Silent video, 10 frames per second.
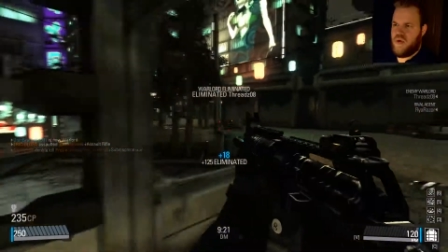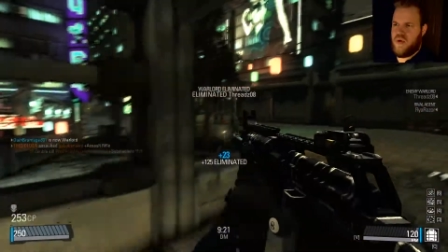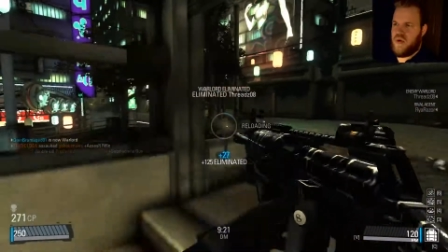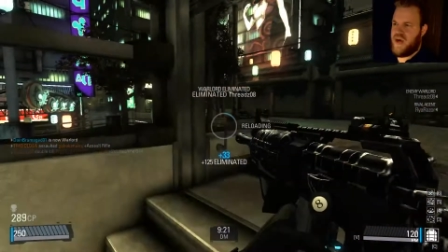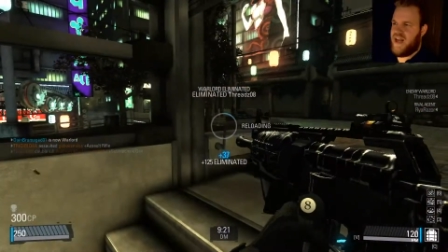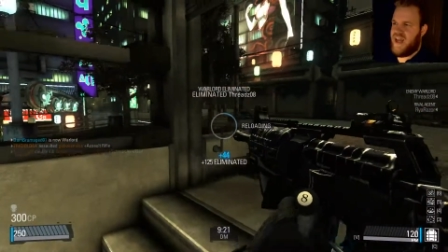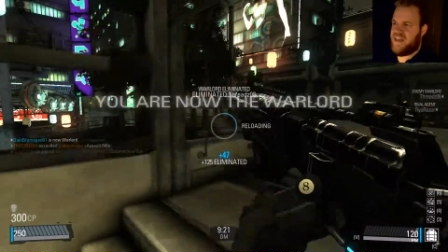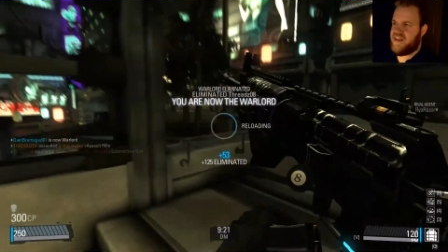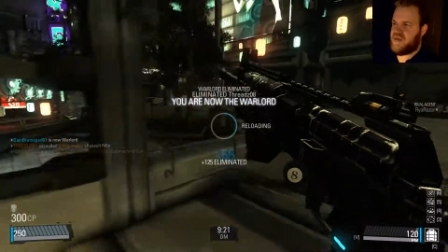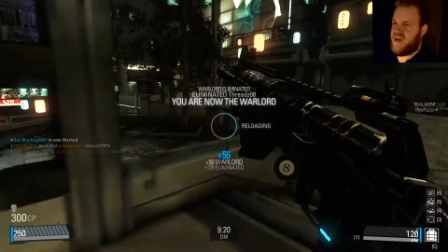Oh, I
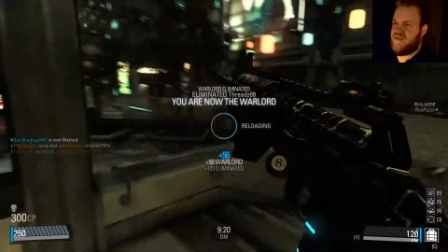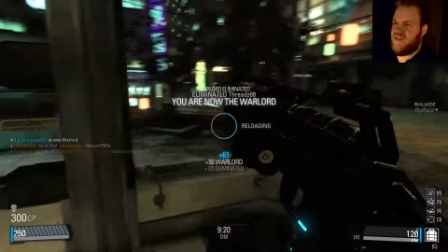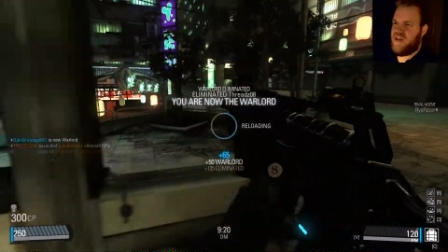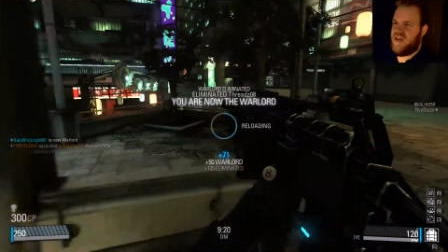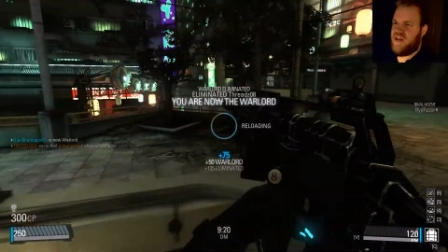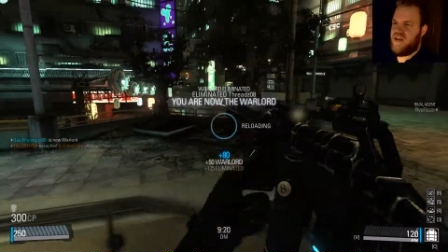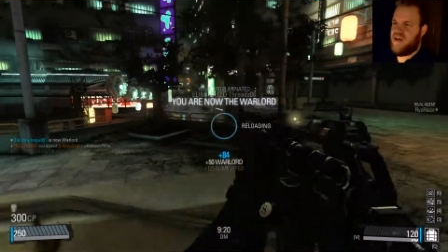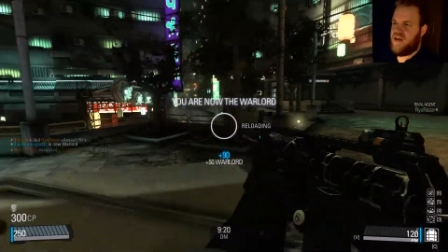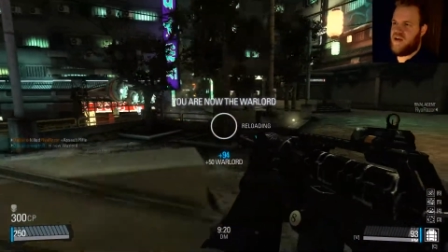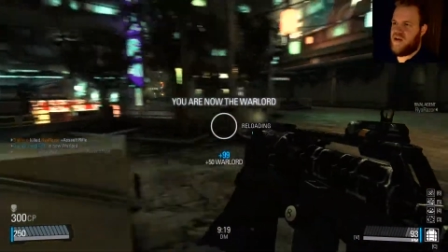like this rifle.
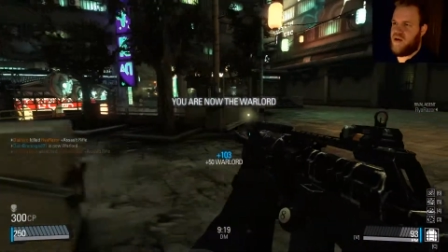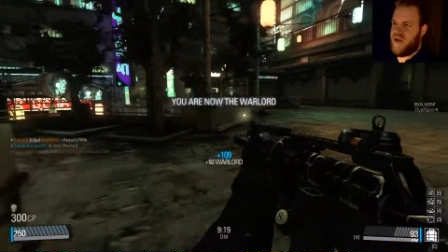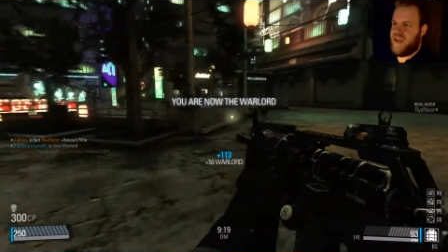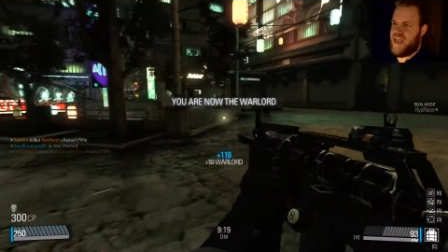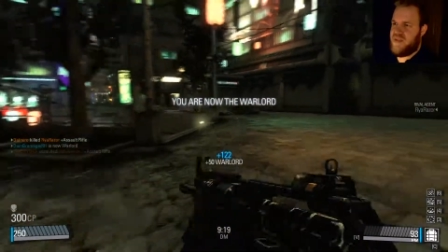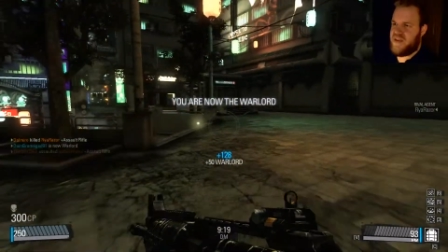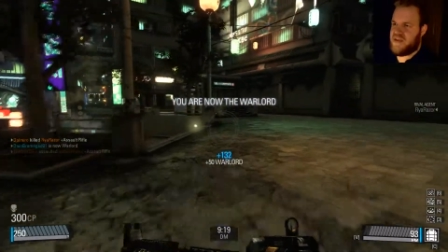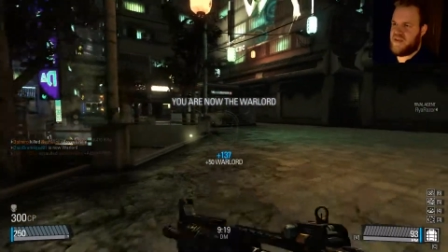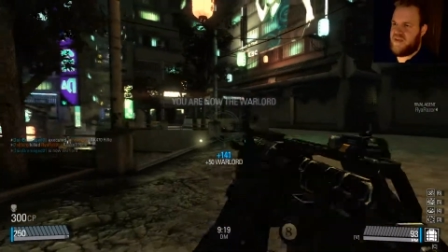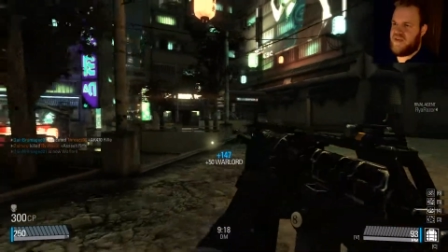Oh, I want to keep
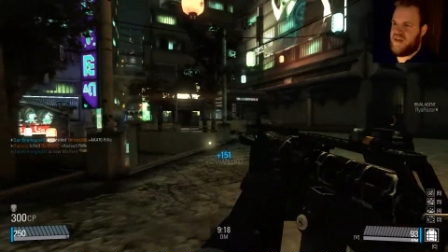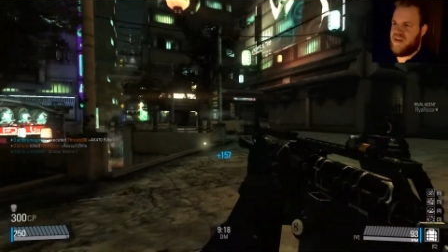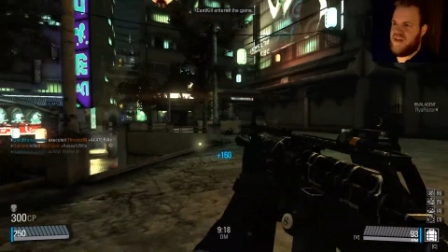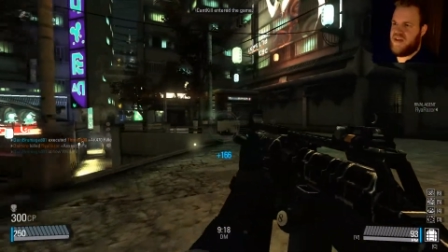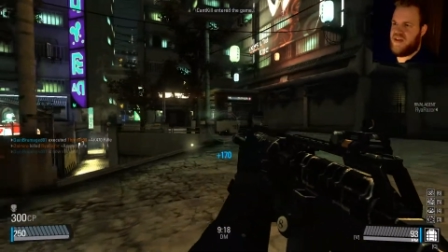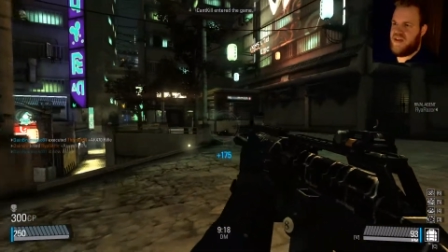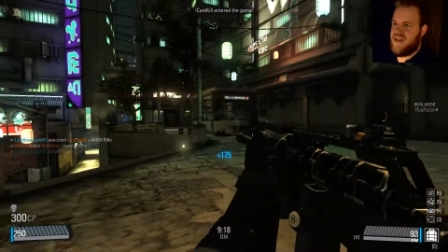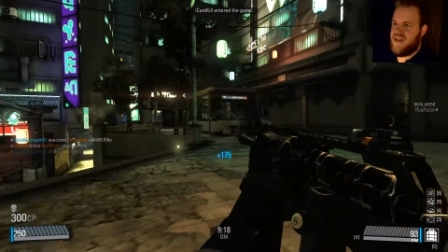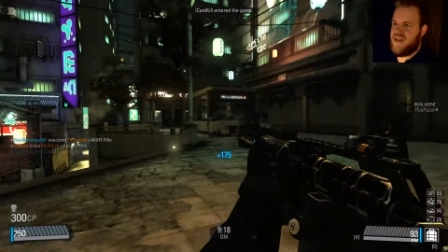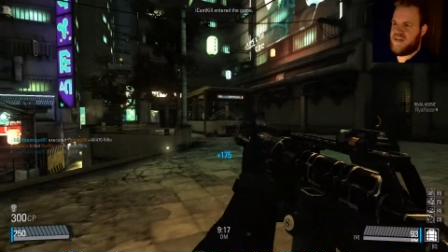this rifle.
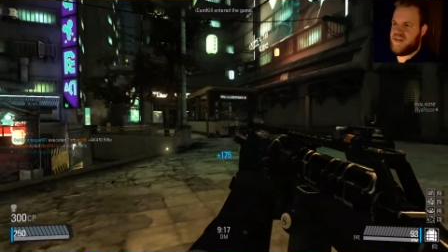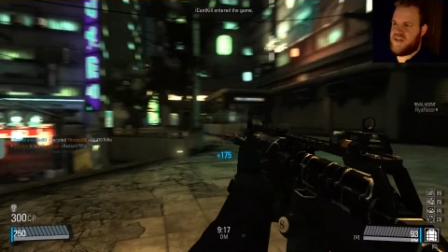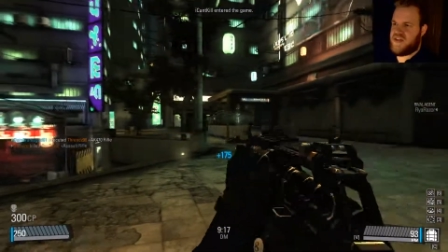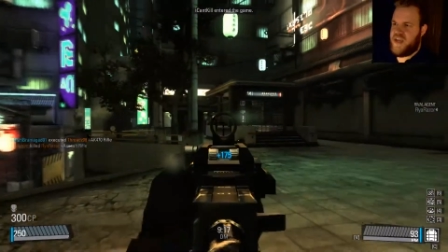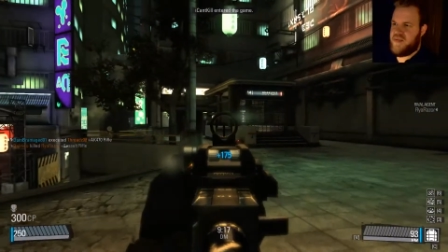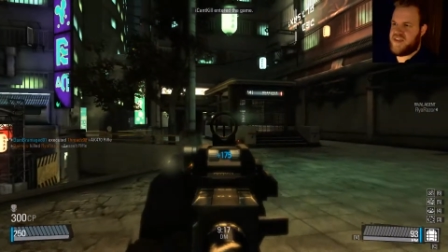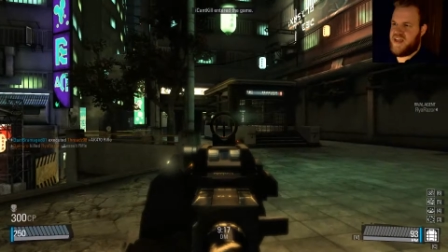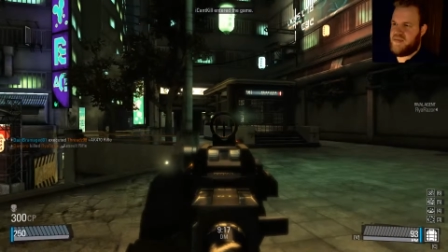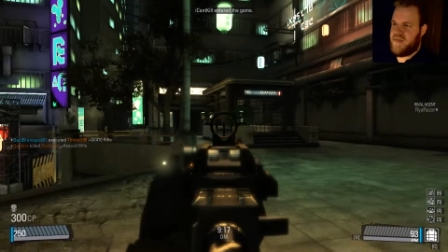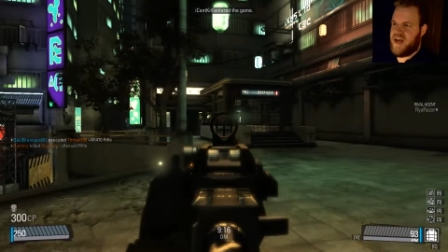It's a shame it's
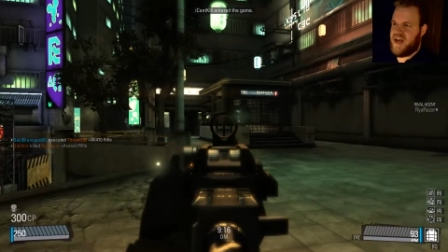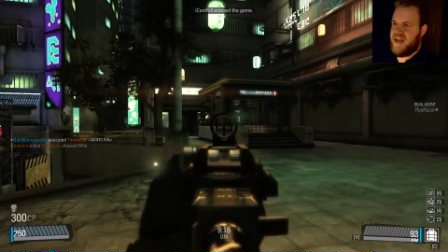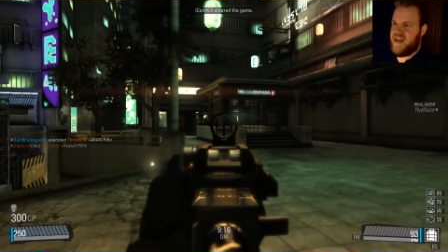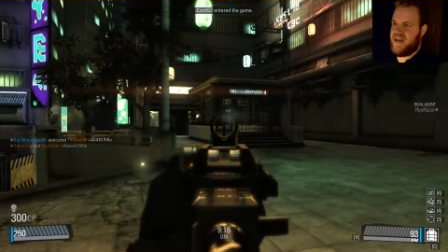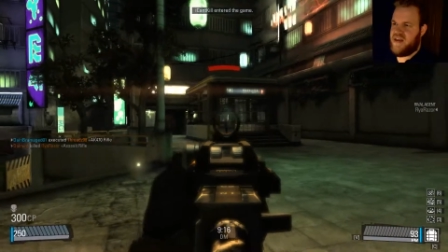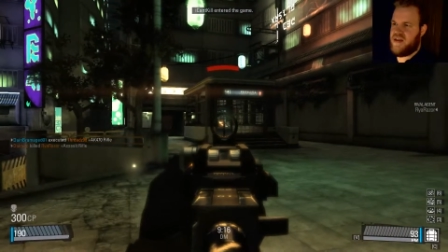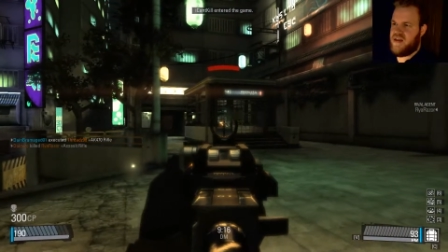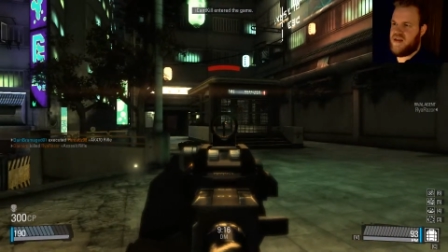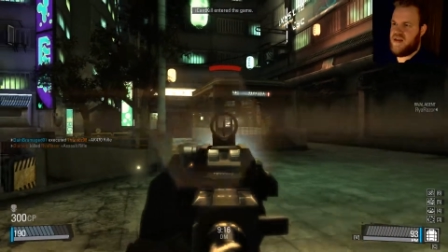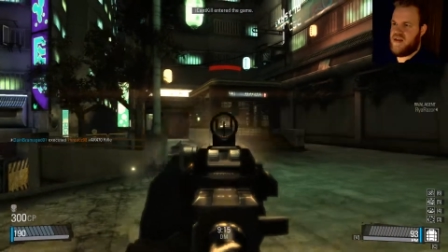not mine.
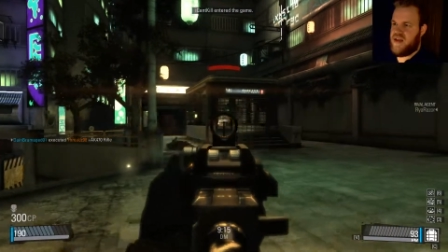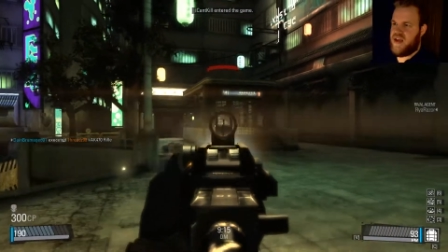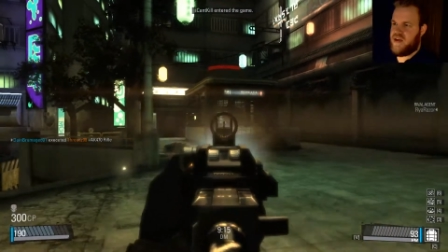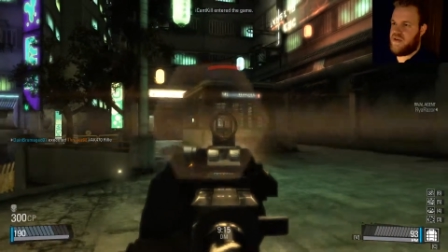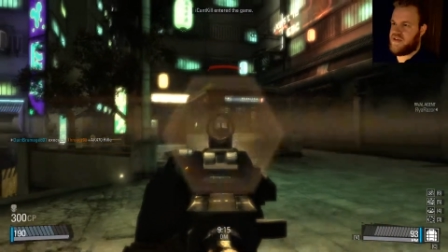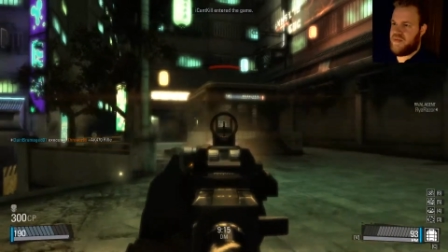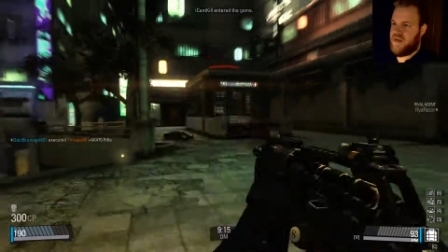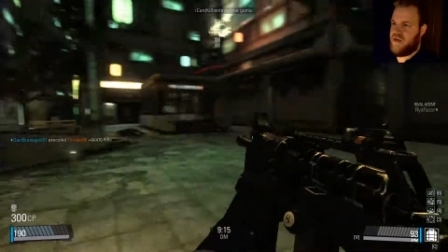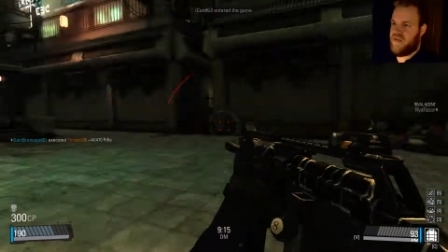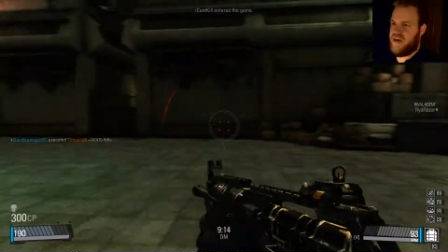I know there's
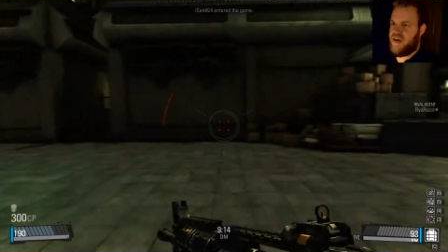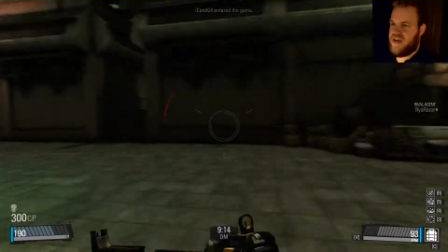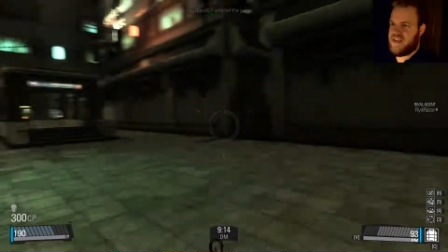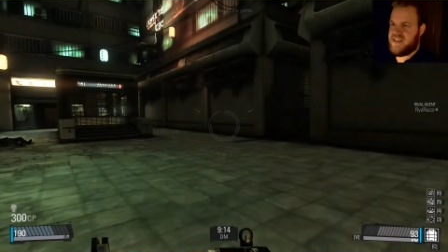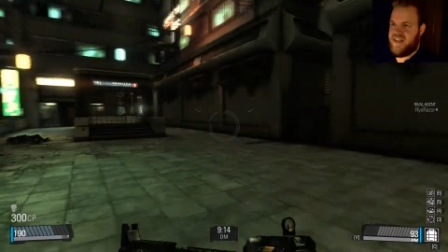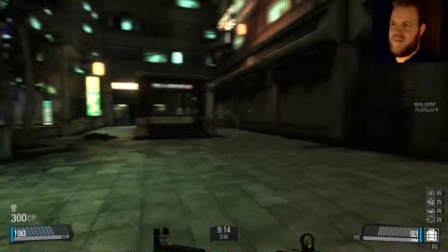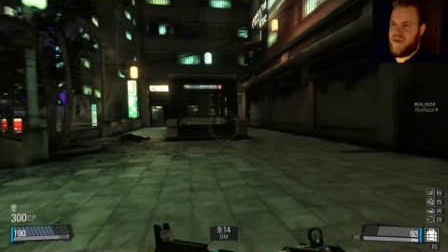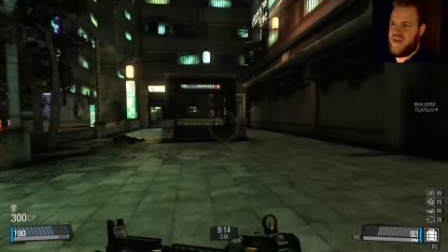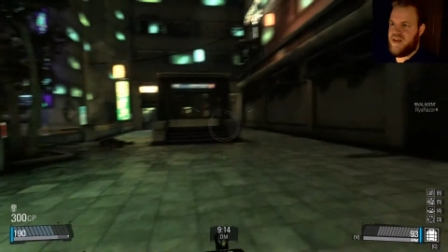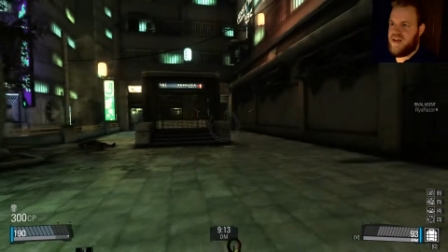somebody over there. I see them.
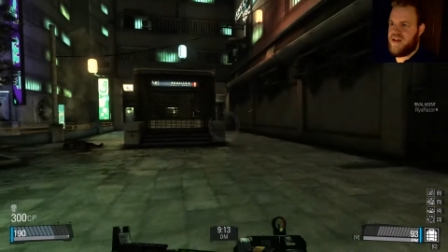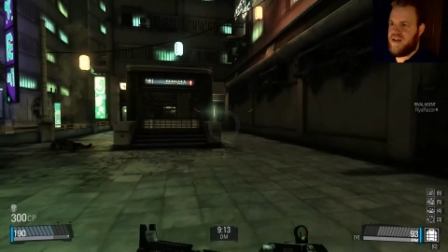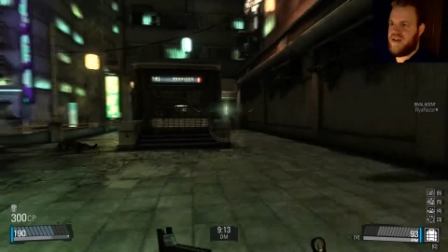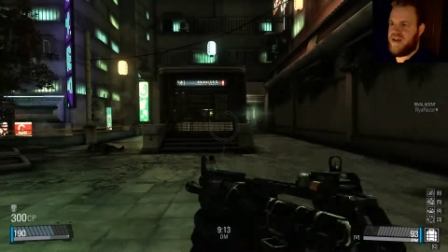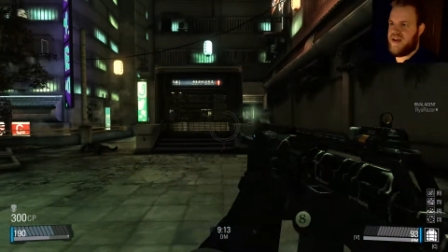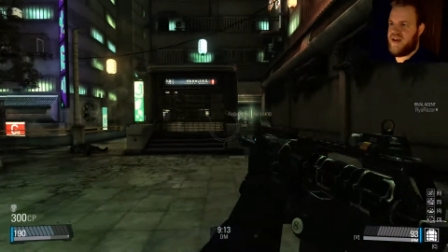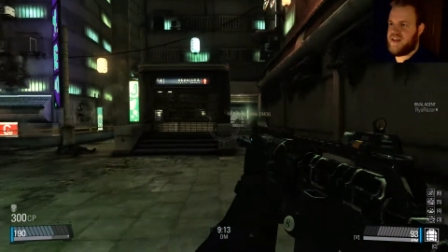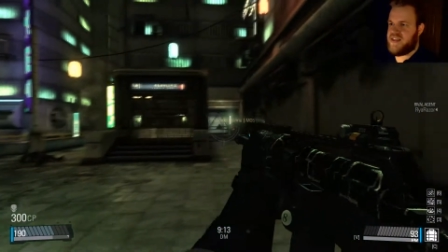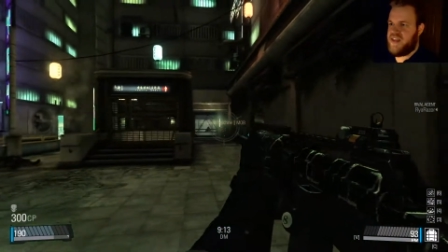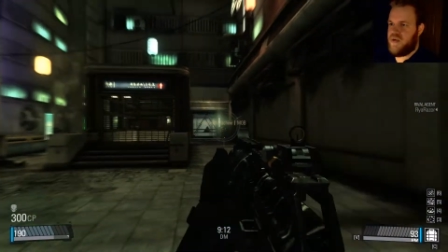
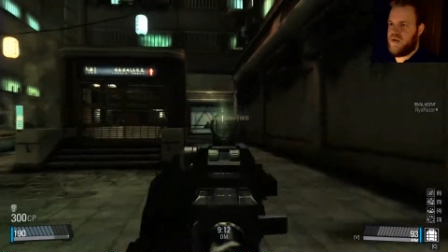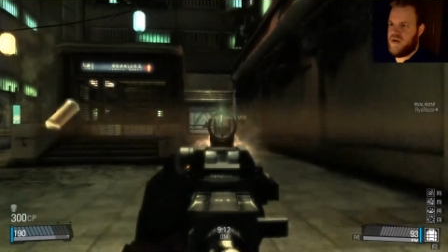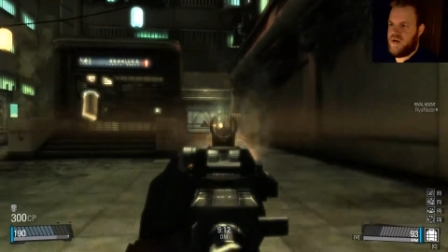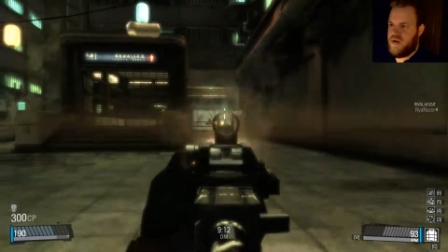I see you.